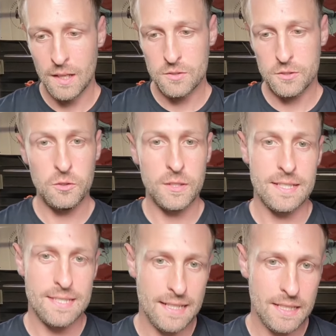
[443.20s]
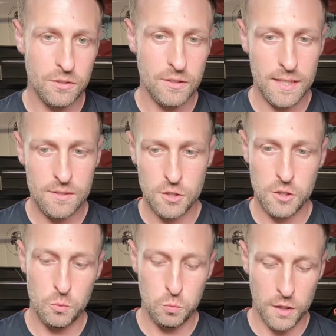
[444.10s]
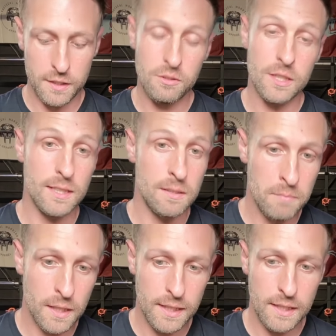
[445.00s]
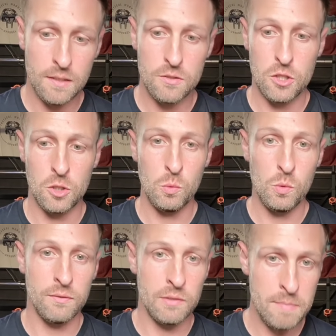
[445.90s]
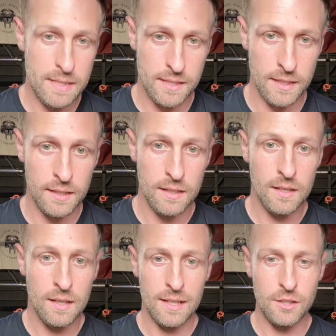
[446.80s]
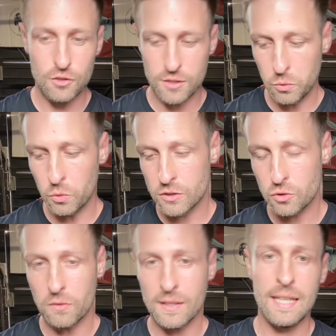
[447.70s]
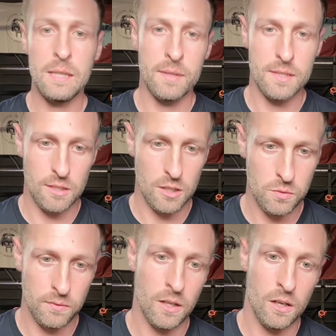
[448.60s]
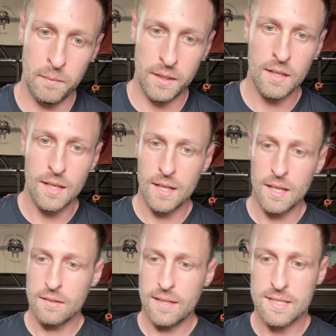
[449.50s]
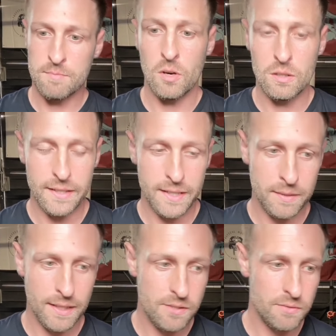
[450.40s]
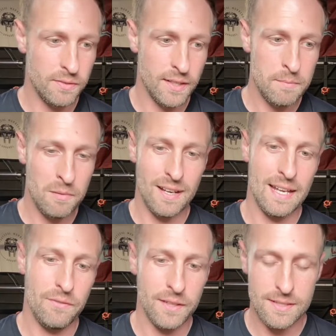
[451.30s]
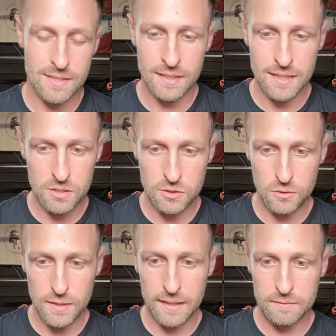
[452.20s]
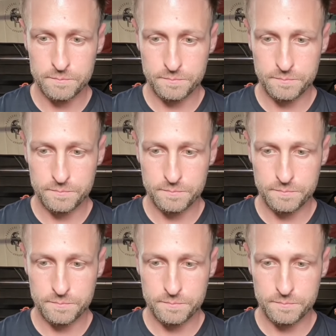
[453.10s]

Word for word: So you can attend if you need to, one, if you need the money, two, if you're missing it and you still want to sort of keep in touch with the army. That's my recommendation for that, but I haven't had to need to do that.